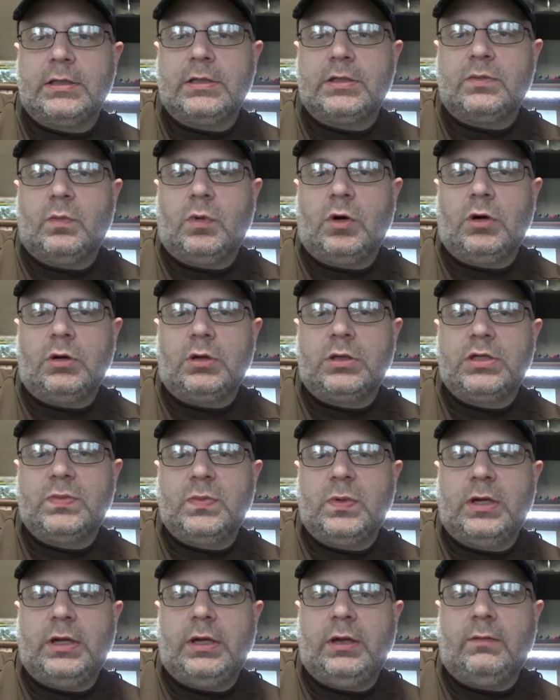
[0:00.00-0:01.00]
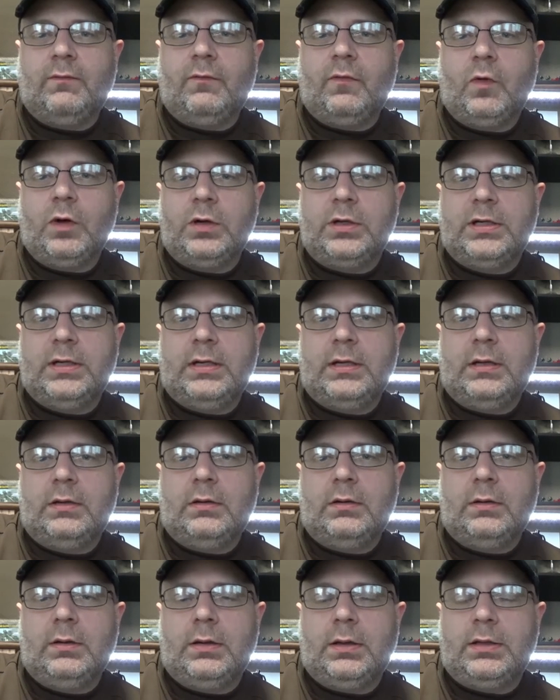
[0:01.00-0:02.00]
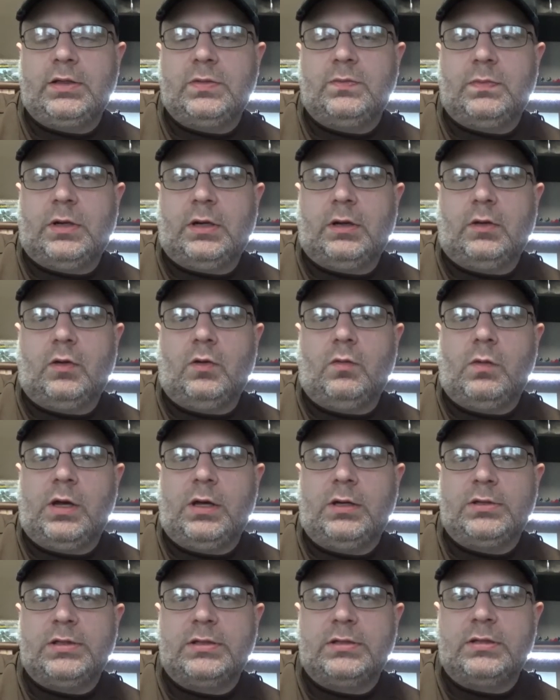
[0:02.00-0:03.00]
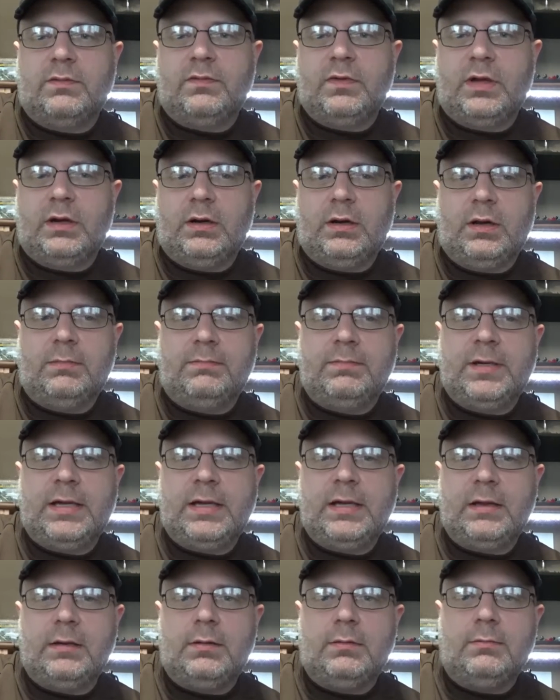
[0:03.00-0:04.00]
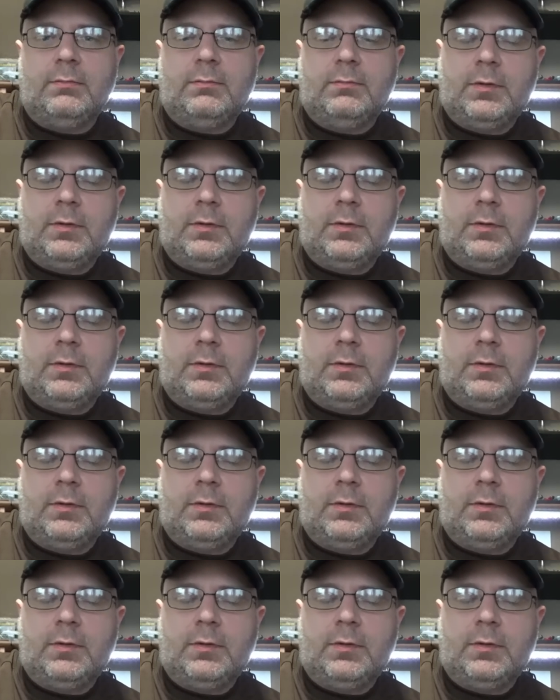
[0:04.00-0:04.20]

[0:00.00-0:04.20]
It's Mark, Smitty M14. It's been a little while since I've done an update.